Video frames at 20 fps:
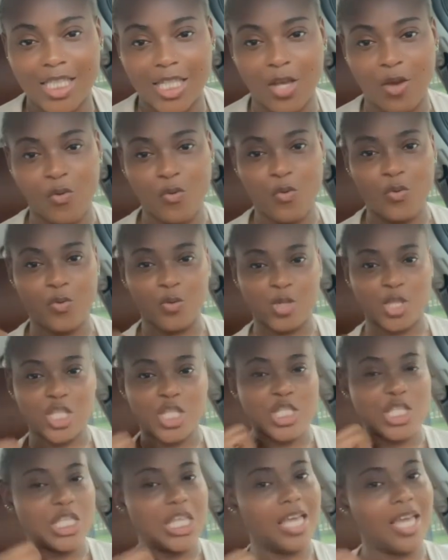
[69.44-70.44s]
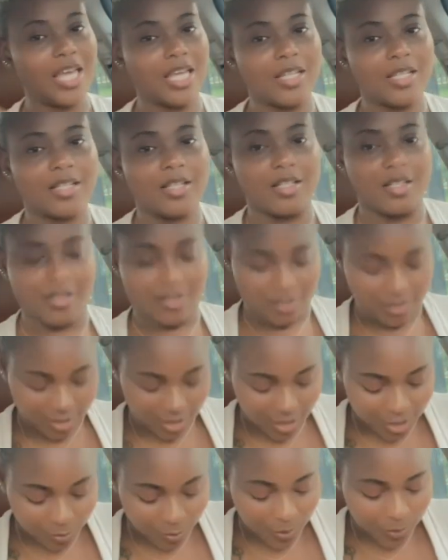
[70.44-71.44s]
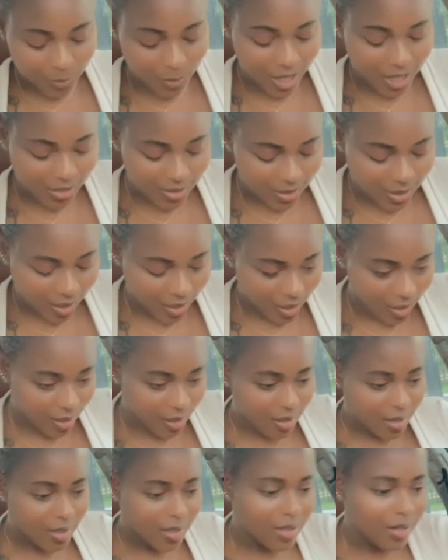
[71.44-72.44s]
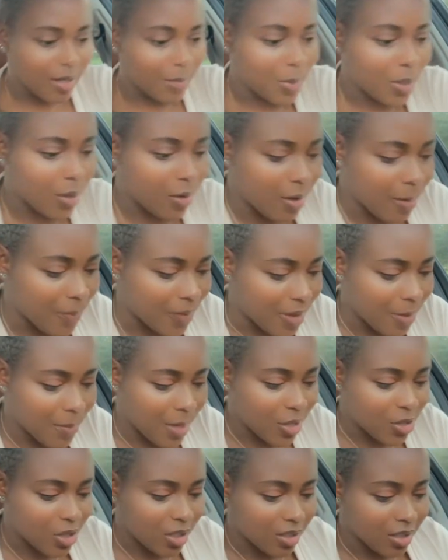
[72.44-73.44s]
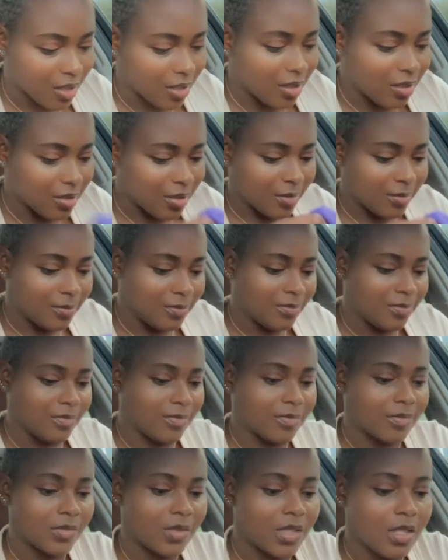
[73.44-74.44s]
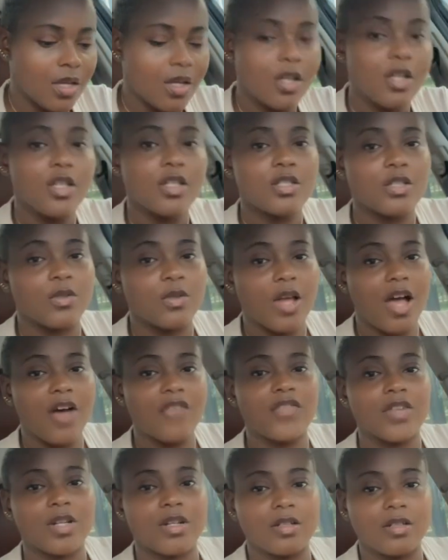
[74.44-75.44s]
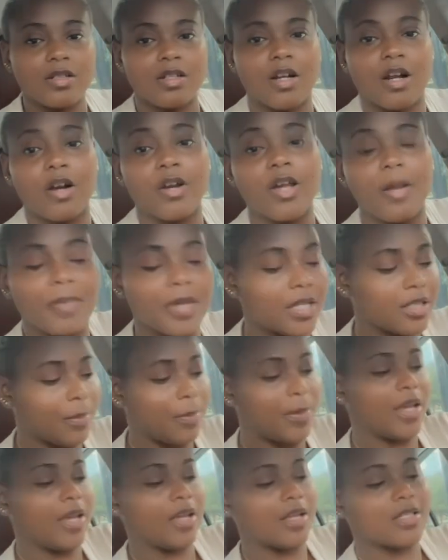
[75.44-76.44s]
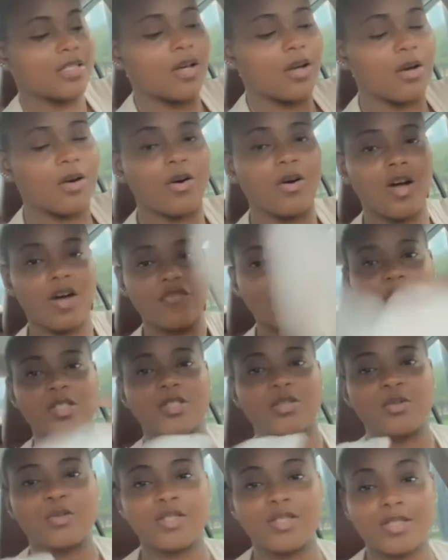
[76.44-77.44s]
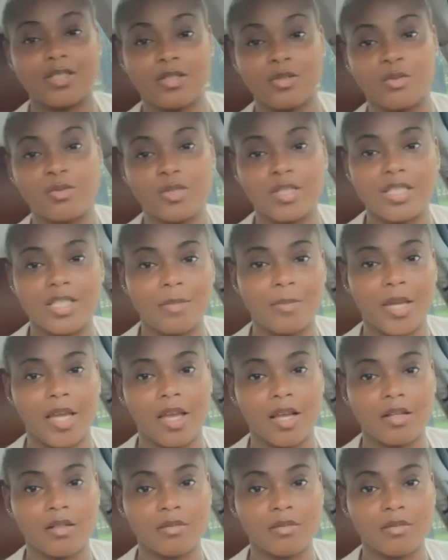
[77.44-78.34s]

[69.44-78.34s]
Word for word: Oh shit, look. there's people outside. Let me hurry up and get my shit together. So now I'm finna hurry up and get the pants on. I'm finna to scoop the seat back.